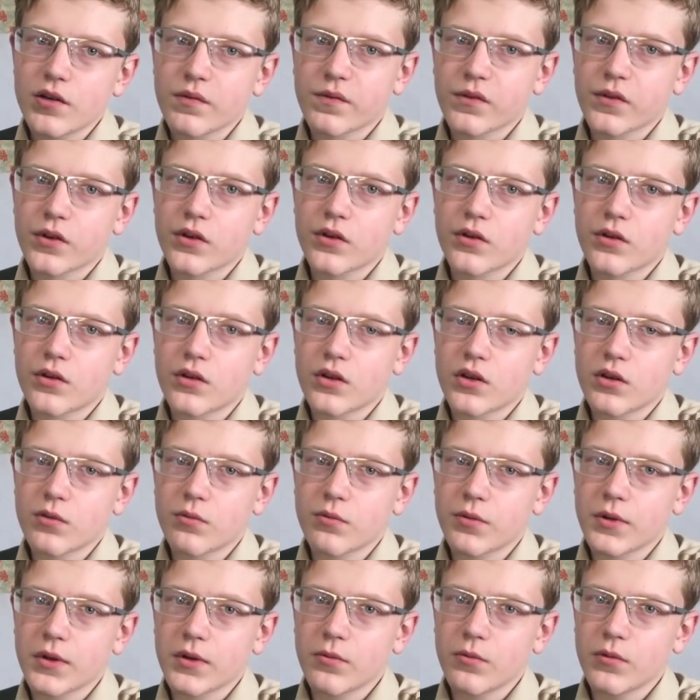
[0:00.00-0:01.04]

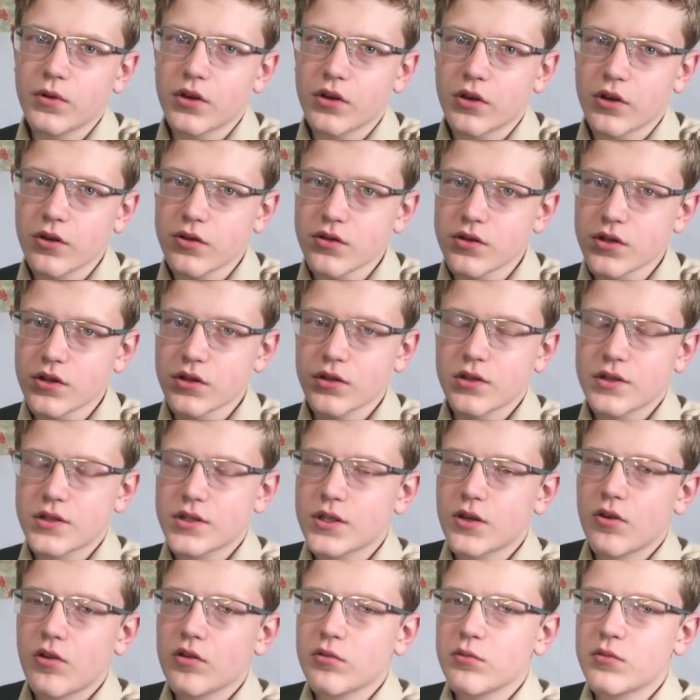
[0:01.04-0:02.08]
When you're using the
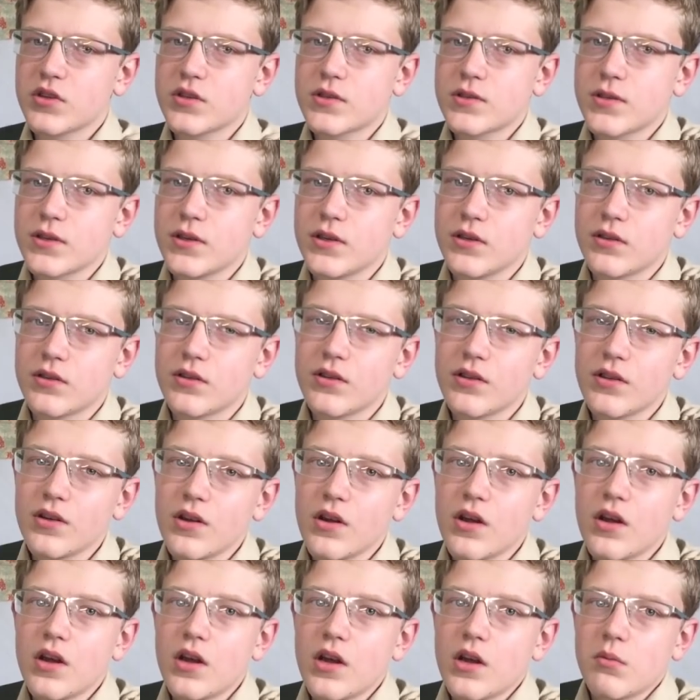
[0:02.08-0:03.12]
sewing machine,
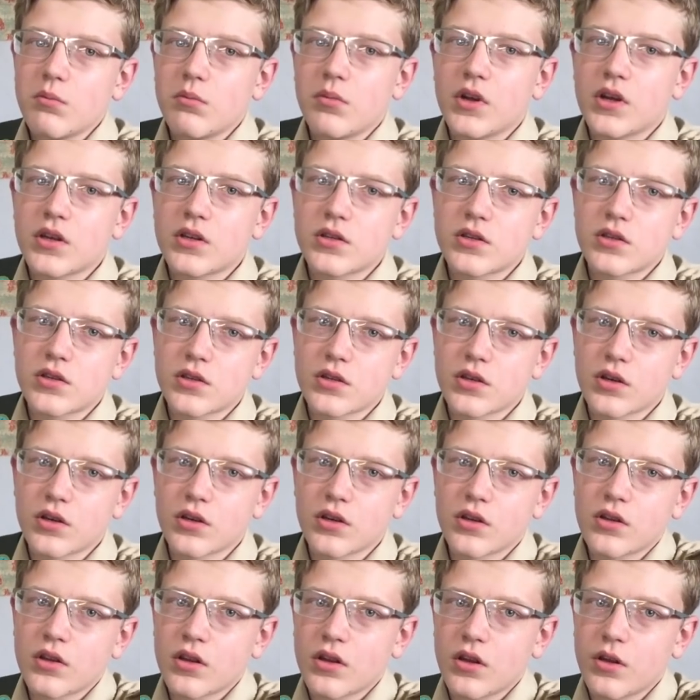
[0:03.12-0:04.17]
make sure
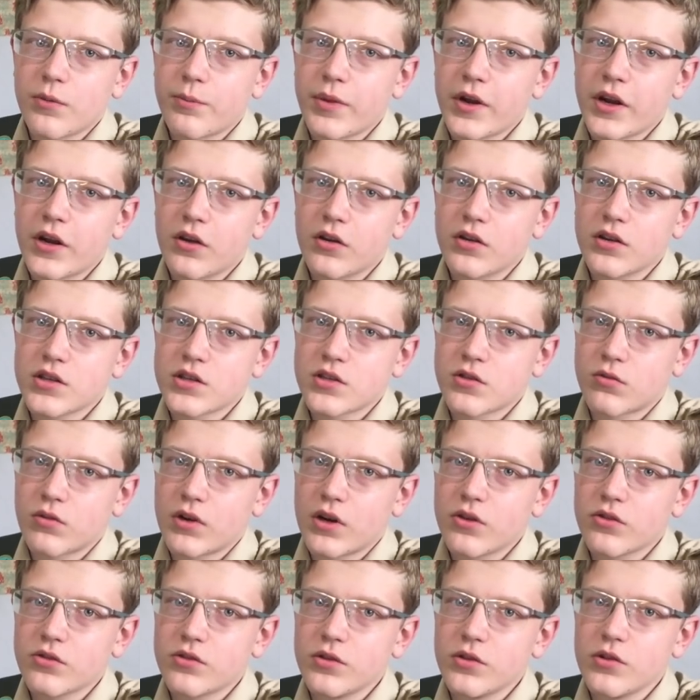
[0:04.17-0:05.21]
the parent is
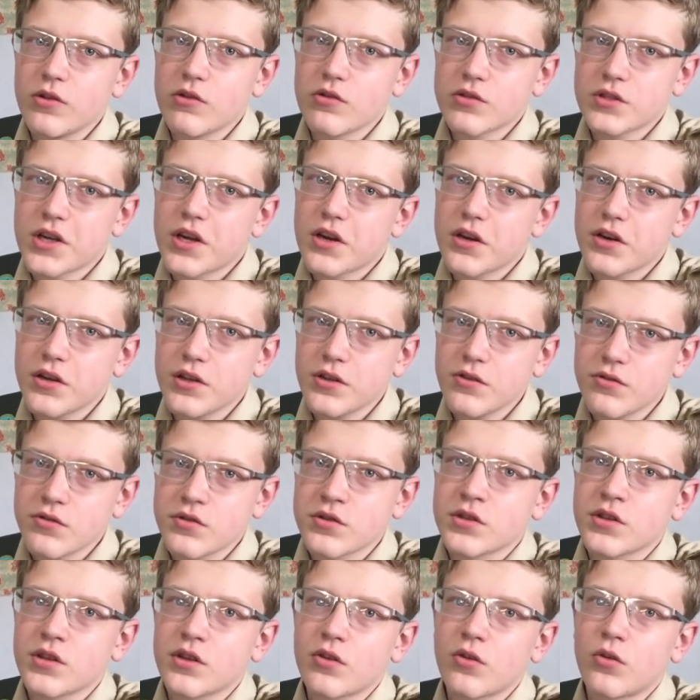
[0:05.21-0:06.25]
around who knows how to use
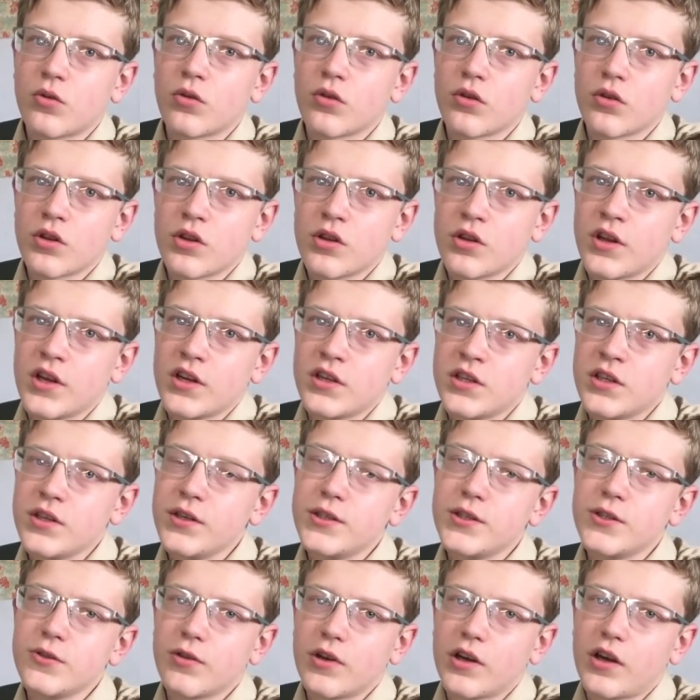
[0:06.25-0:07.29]
it or that they
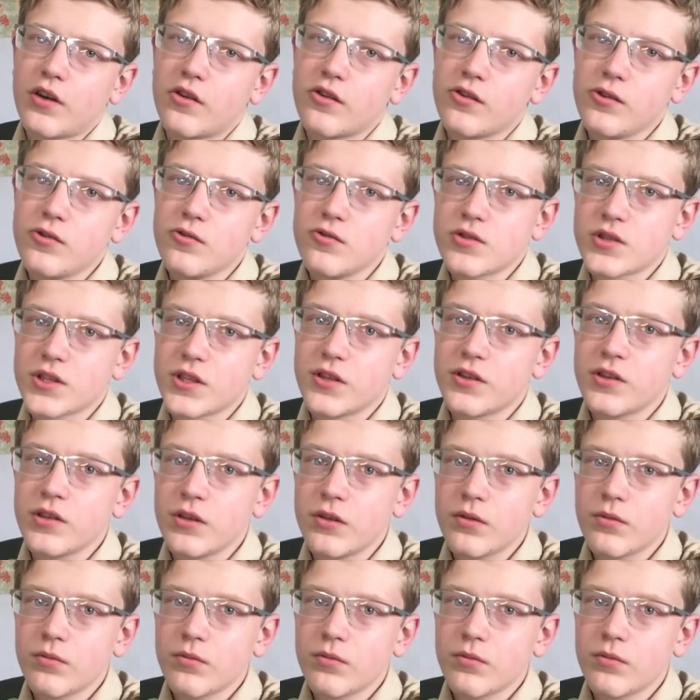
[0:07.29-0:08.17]
teach you how to use it.